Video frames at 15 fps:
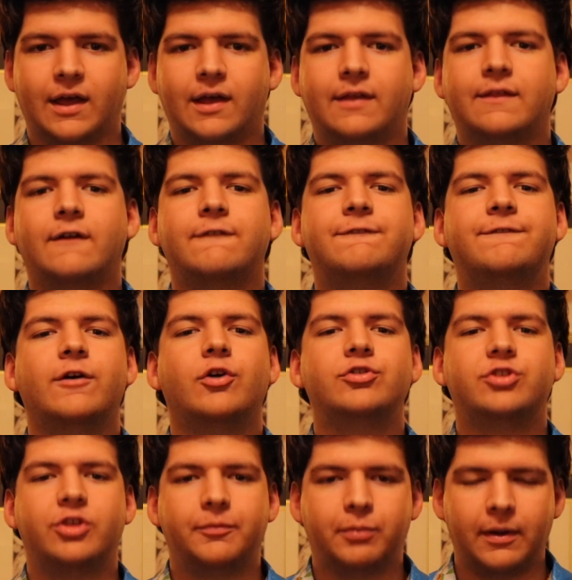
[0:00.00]
They're filled to
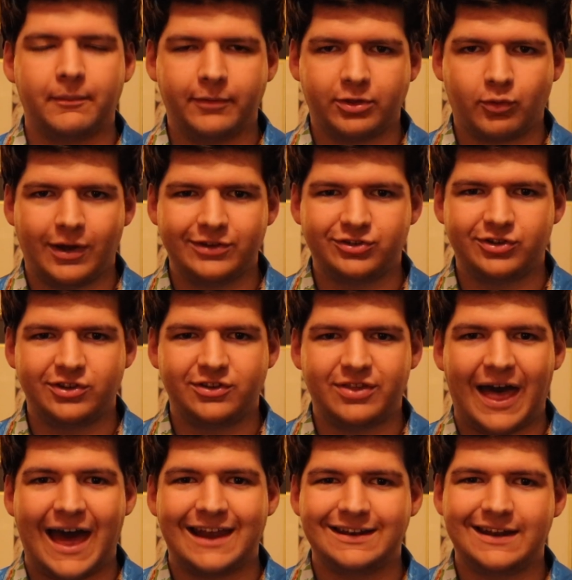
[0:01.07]
the brim with questions
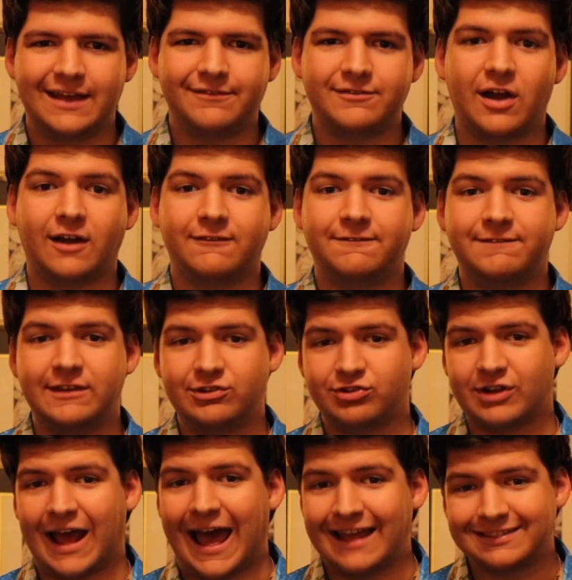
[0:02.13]
that, if not
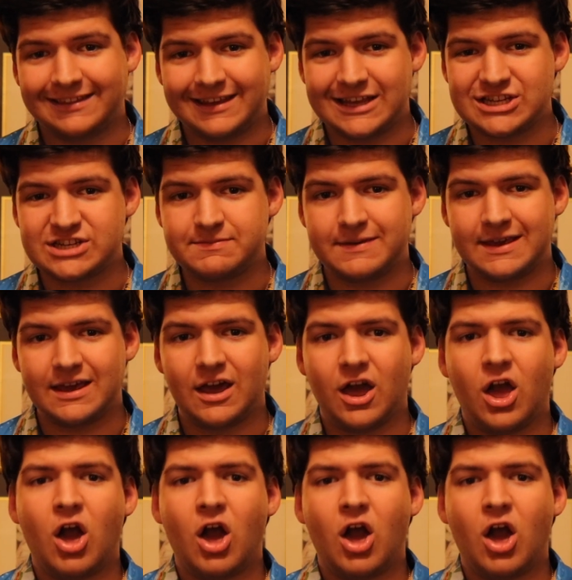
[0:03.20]
featured at the EGB,